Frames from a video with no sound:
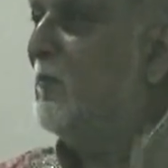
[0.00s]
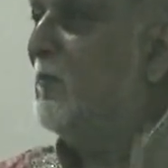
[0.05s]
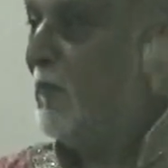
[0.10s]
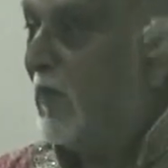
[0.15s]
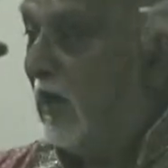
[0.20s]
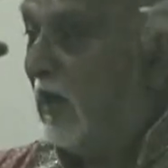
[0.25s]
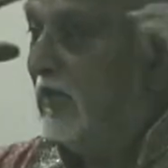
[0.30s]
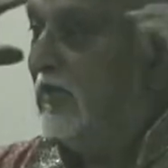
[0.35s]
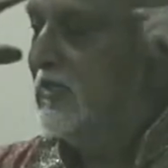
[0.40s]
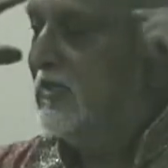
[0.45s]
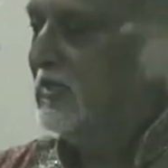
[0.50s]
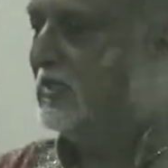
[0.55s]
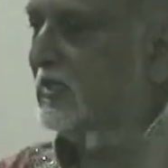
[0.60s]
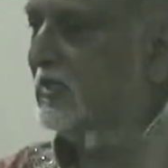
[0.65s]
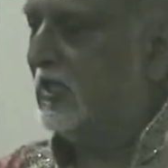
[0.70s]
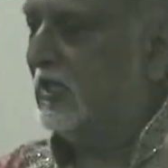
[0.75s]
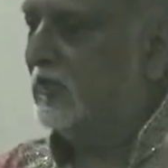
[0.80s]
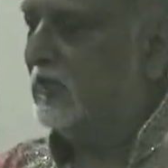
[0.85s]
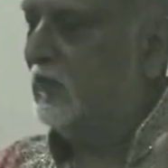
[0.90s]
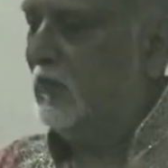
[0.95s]

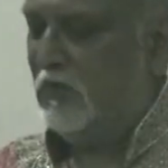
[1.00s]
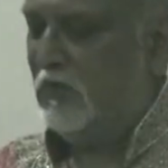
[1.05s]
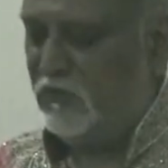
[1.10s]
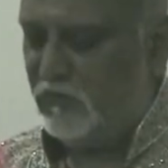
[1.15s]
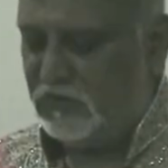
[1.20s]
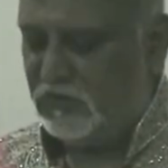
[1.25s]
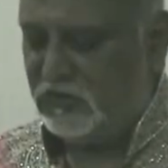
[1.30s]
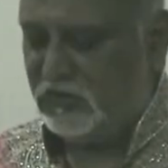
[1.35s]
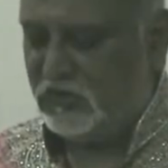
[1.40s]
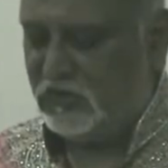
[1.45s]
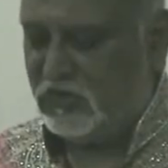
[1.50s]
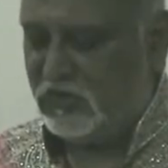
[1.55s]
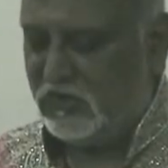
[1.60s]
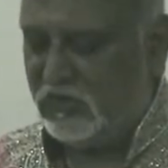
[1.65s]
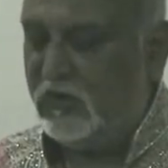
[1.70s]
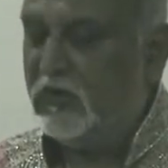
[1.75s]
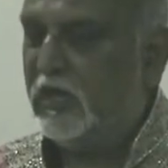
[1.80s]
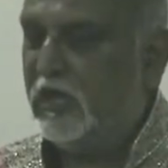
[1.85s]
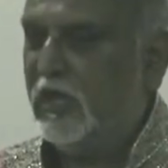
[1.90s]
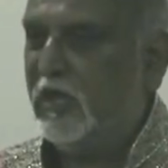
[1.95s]
mindset with which you're
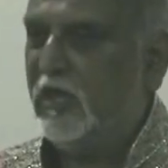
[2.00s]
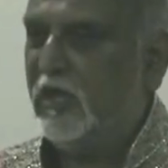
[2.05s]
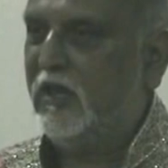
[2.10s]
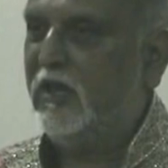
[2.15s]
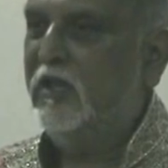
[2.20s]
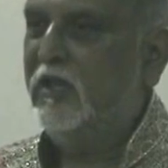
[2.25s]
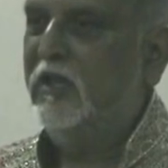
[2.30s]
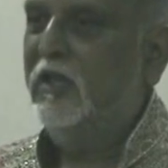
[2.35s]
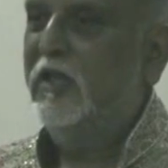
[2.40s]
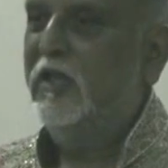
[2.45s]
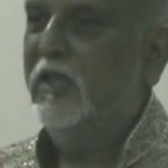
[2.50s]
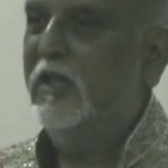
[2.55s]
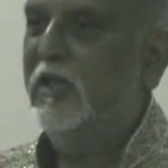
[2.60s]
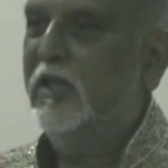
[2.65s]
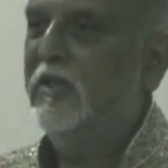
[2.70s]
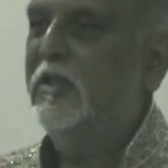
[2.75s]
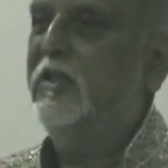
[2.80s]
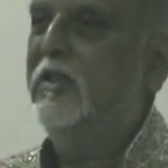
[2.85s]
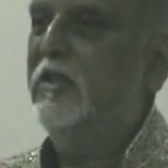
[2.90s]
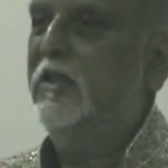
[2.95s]
looking
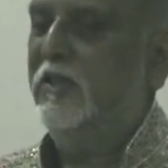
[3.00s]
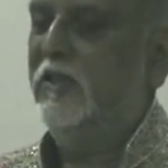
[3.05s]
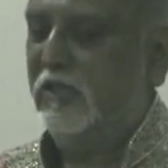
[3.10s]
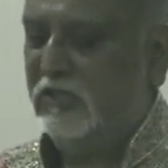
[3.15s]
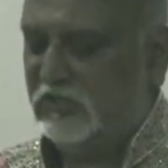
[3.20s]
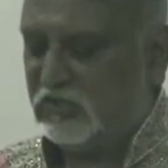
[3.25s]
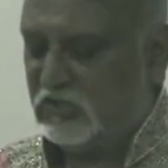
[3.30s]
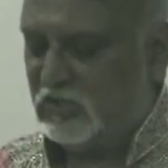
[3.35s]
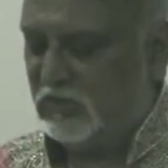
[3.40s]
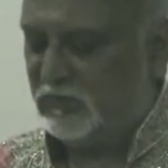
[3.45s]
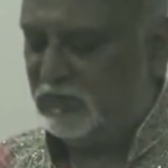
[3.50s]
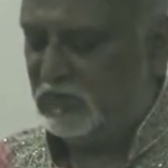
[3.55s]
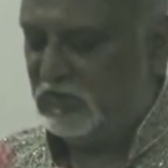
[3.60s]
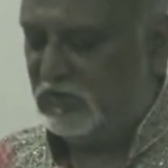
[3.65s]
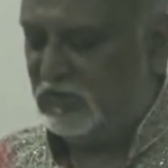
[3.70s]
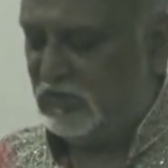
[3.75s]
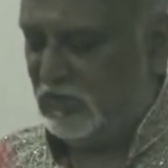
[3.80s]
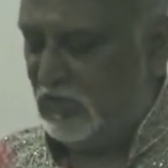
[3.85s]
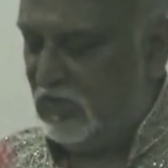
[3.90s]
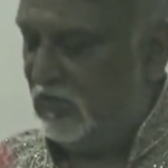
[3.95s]
in the
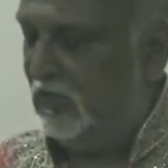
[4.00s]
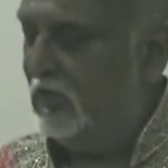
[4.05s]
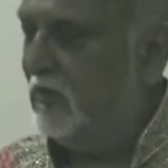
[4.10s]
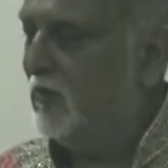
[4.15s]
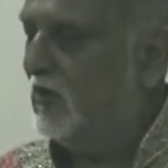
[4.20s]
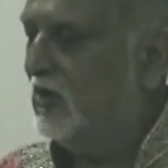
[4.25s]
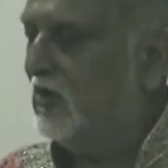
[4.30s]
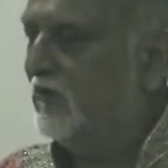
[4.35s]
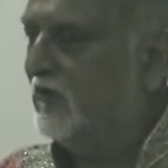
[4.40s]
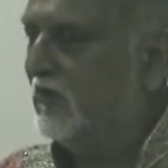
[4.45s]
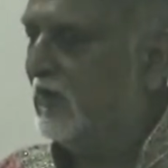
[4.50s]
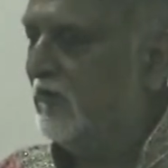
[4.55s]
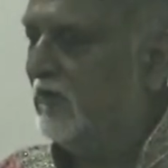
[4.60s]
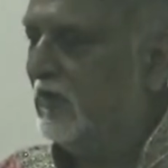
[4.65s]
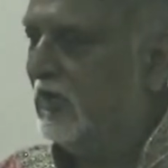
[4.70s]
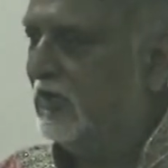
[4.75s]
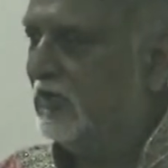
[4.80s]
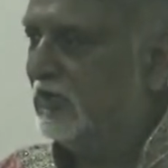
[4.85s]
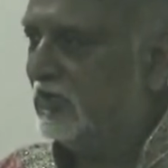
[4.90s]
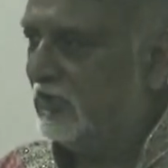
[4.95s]
scriptures, in the book of
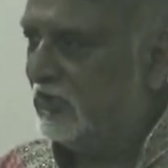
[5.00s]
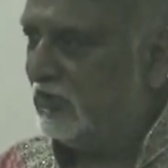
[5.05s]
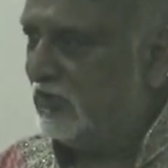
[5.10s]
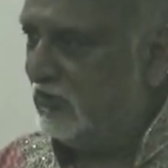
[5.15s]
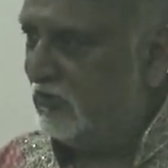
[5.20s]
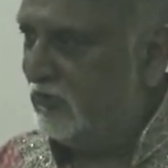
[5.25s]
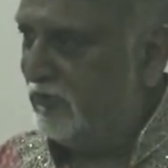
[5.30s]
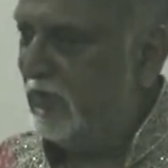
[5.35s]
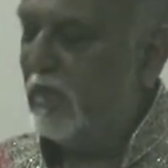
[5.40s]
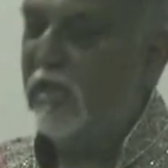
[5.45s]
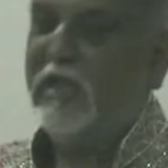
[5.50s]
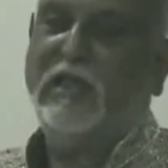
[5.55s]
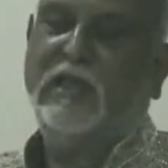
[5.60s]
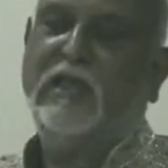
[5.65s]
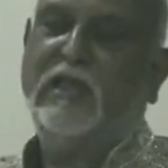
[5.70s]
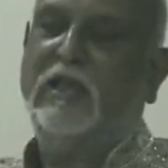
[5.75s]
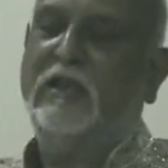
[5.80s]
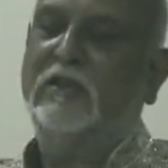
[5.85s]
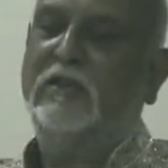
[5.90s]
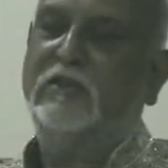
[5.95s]
Revelation, to make a
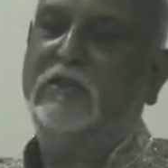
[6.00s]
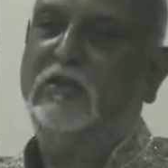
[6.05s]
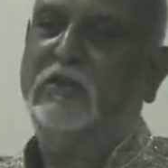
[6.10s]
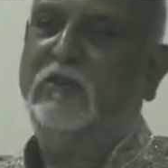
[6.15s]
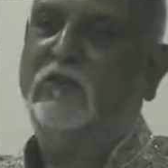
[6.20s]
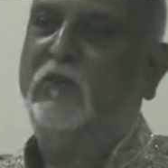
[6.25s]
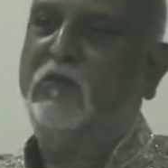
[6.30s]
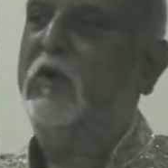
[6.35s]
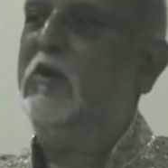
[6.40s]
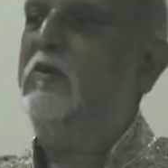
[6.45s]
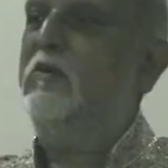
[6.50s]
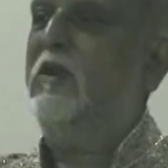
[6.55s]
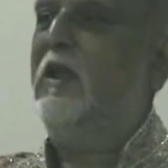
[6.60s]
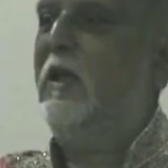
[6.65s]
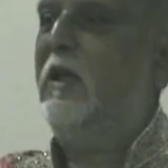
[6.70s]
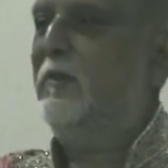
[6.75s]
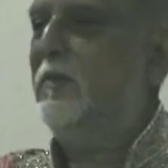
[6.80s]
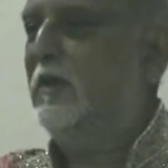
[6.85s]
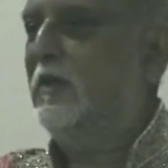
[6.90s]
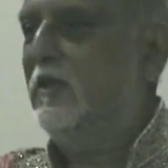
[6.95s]
calendar of what will
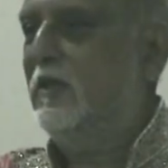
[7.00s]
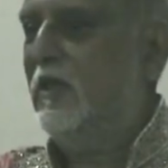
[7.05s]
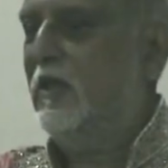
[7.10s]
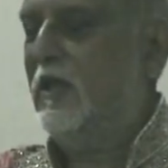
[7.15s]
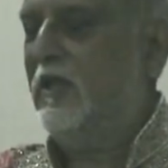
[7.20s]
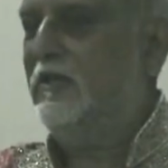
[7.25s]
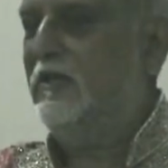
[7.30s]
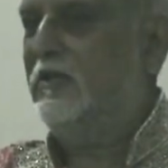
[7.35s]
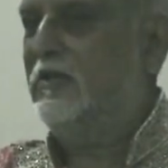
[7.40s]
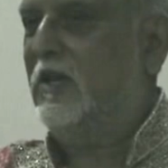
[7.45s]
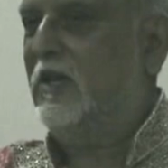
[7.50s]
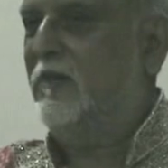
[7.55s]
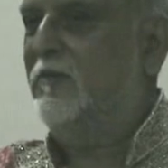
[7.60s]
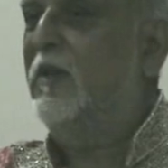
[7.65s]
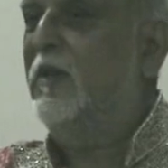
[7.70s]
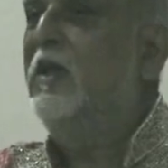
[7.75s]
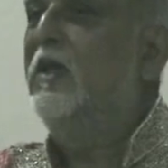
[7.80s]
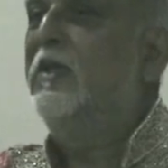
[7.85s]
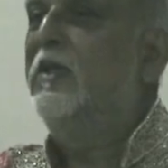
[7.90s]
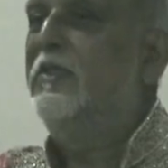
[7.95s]
happen in the end time,
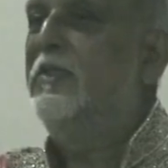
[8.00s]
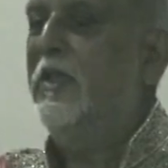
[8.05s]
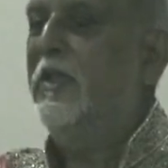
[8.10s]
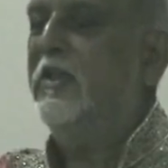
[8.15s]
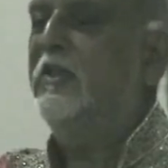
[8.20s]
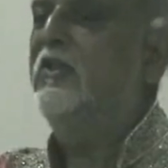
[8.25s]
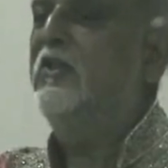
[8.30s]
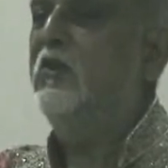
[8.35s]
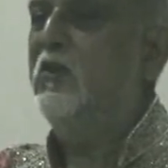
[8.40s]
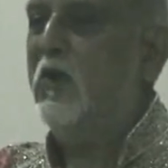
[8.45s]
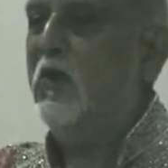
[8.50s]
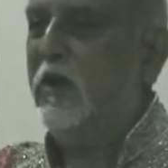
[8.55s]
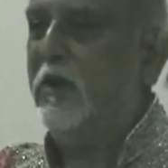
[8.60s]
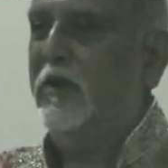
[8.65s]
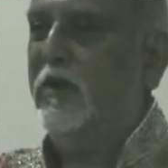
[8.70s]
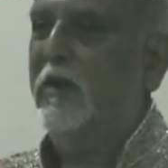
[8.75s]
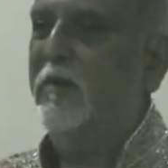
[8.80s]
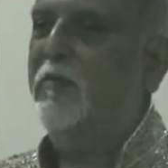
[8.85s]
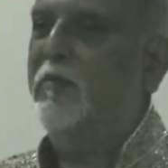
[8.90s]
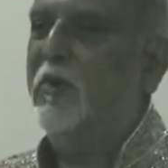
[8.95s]
then you
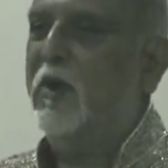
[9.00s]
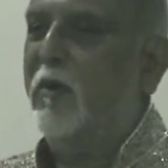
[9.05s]
are in a